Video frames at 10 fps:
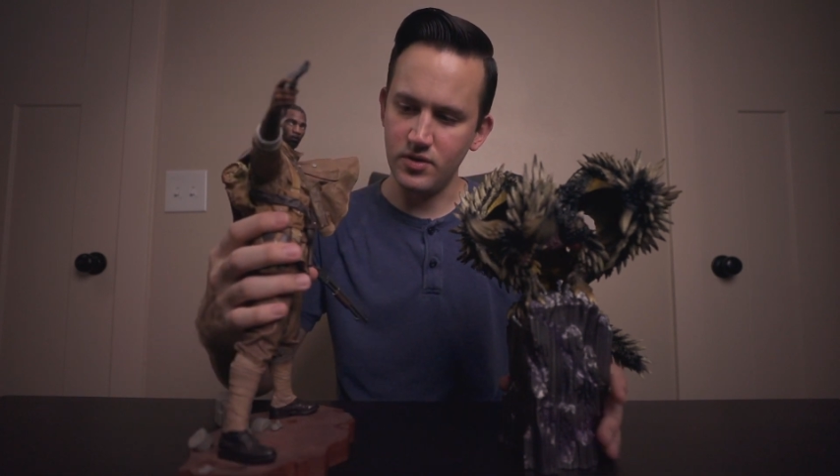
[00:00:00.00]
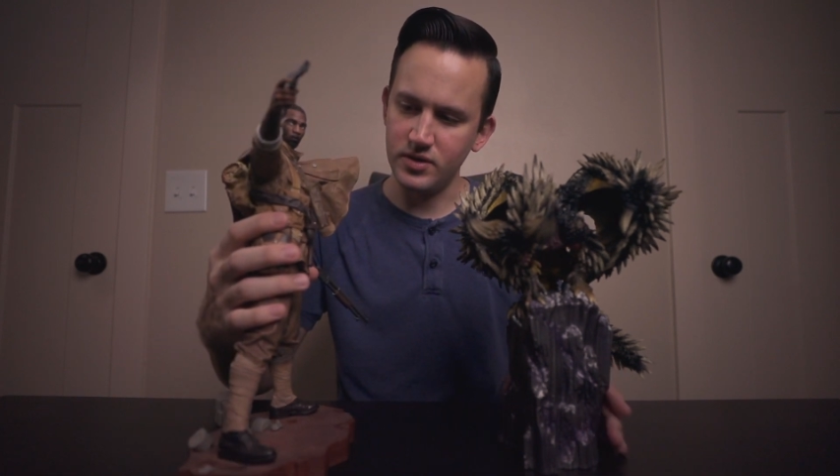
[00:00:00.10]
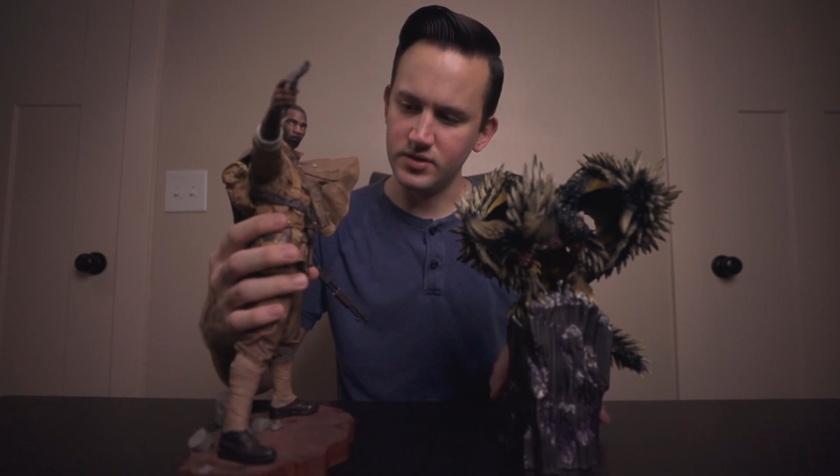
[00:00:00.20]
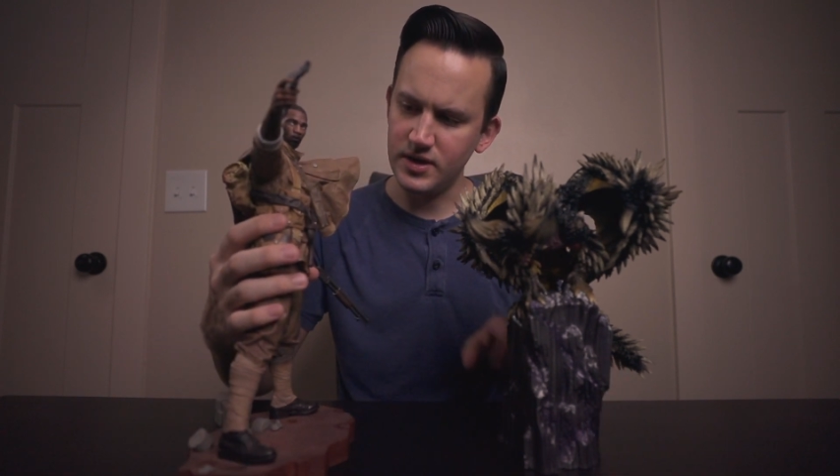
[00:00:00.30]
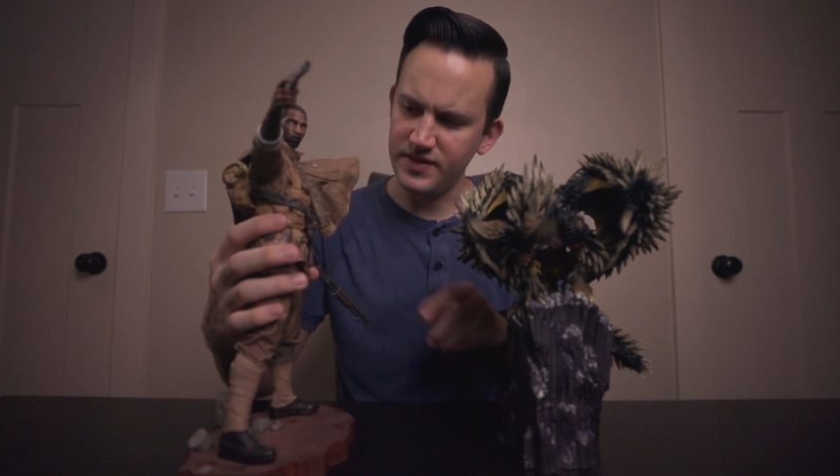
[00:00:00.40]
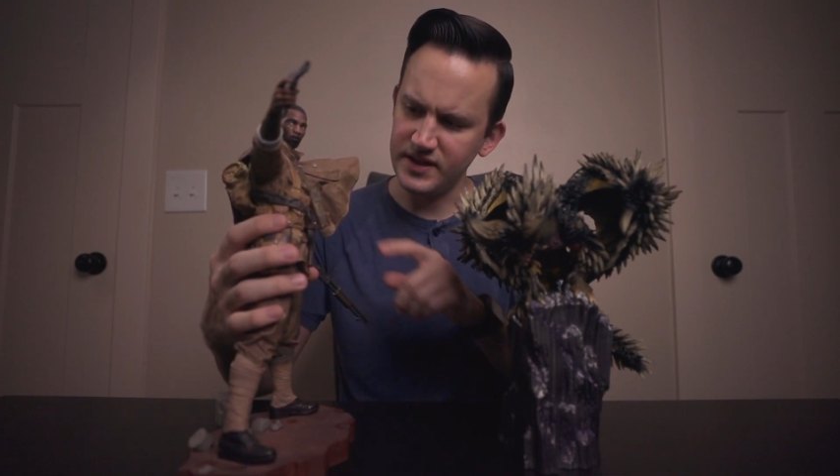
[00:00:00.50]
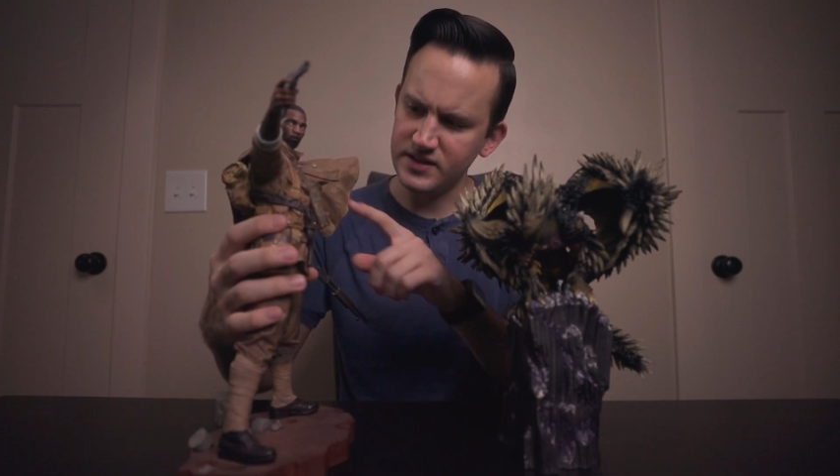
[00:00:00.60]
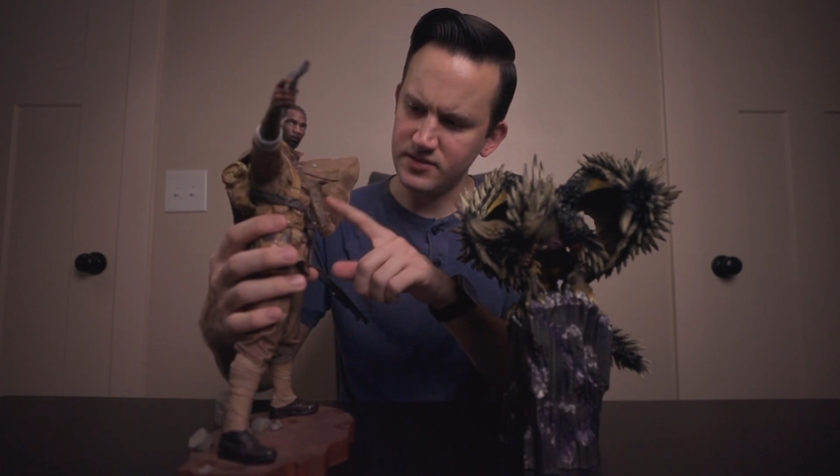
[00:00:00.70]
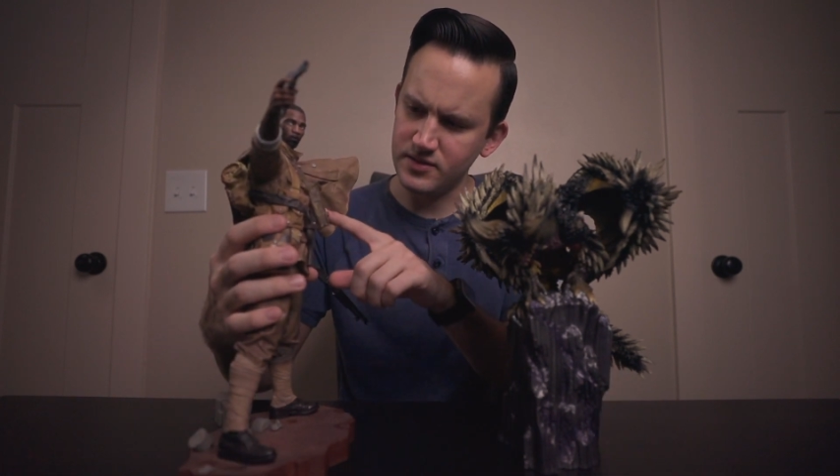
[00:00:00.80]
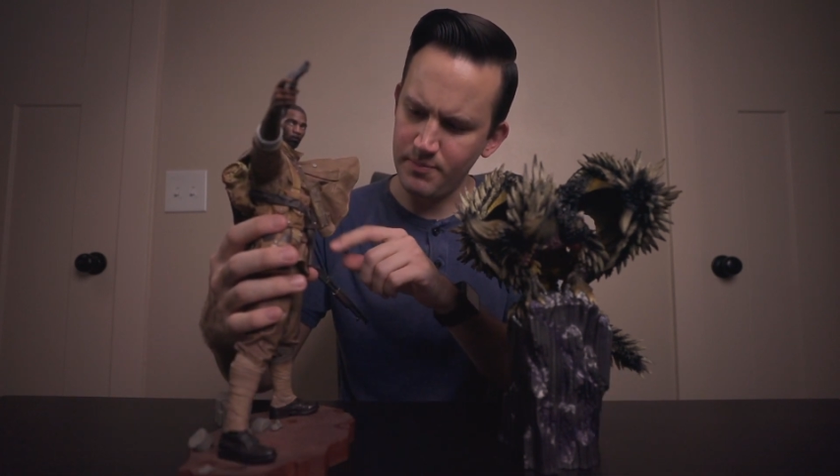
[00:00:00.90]
And I
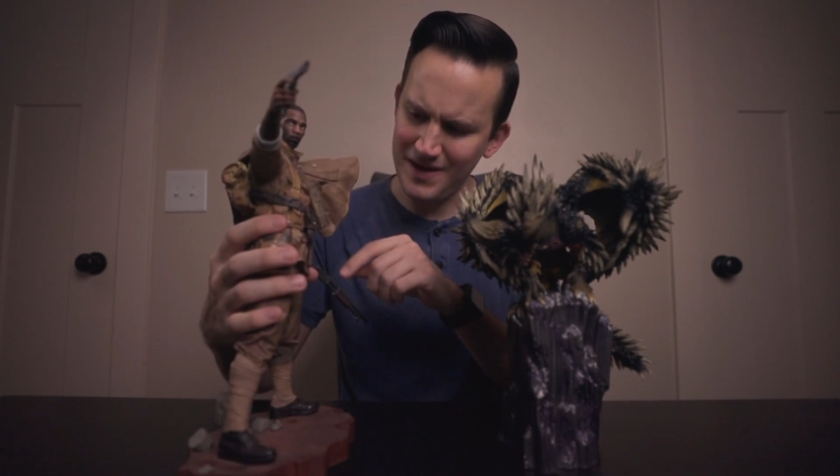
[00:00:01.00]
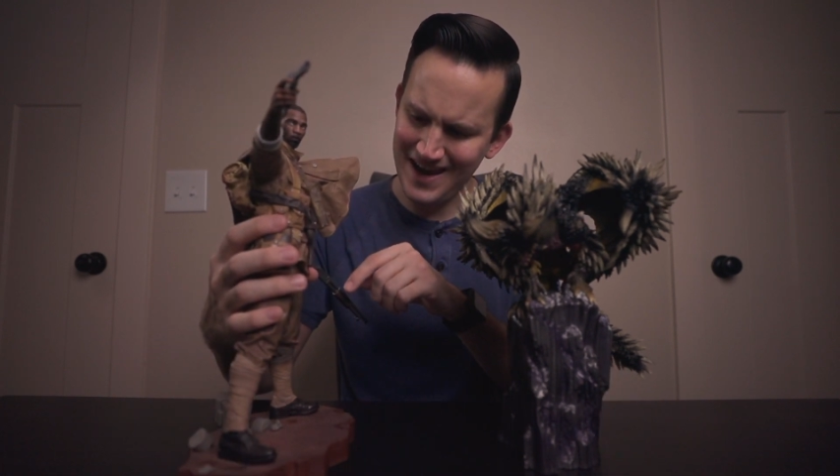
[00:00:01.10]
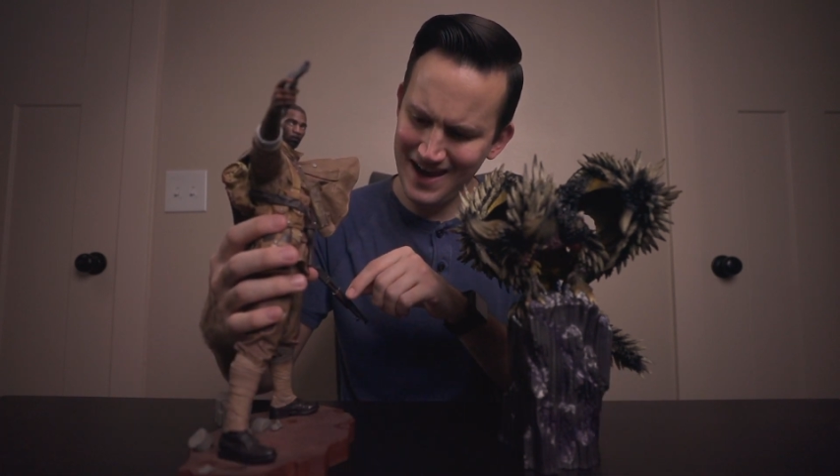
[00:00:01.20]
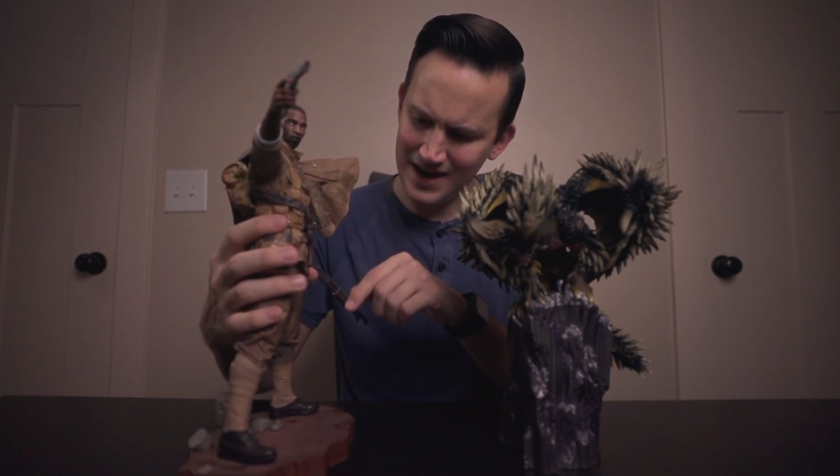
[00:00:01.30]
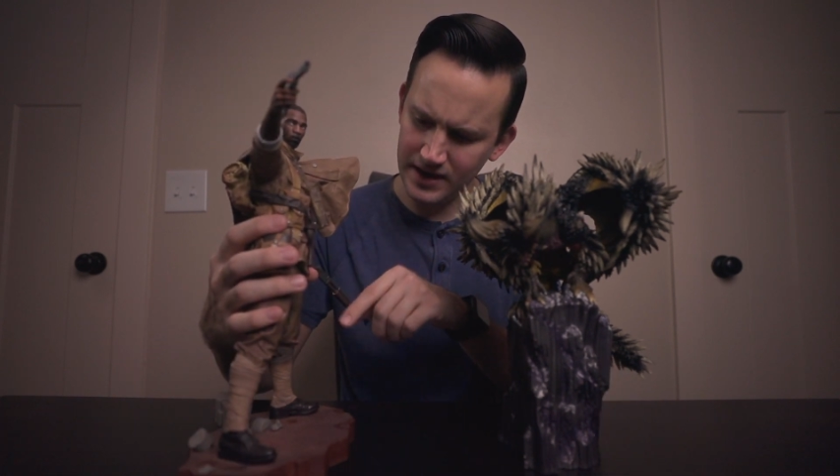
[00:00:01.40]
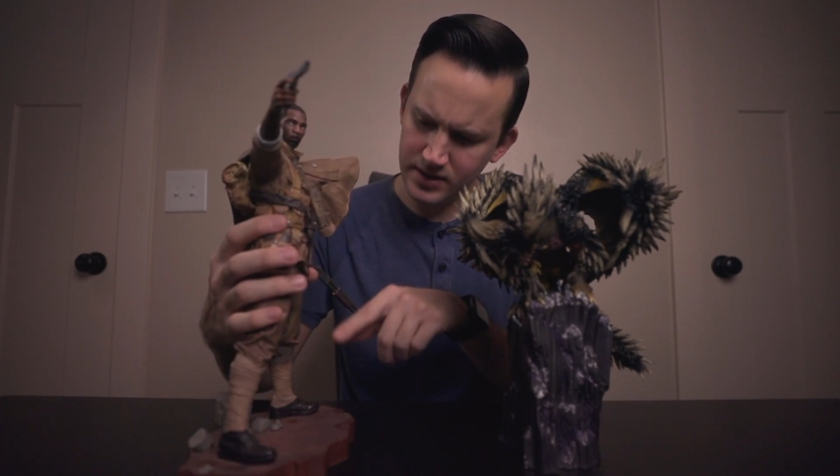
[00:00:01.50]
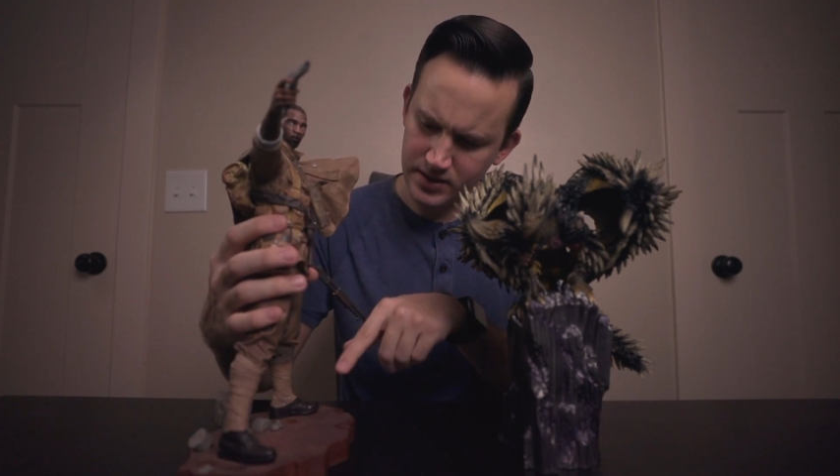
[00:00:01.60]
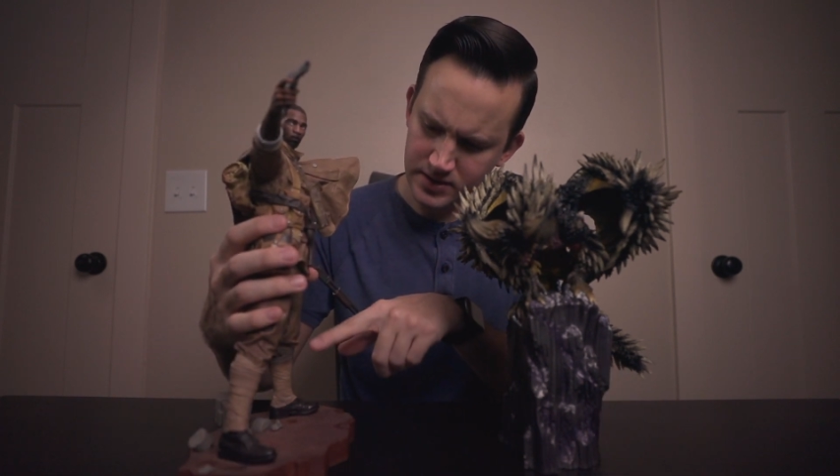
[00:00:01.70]
think the bag...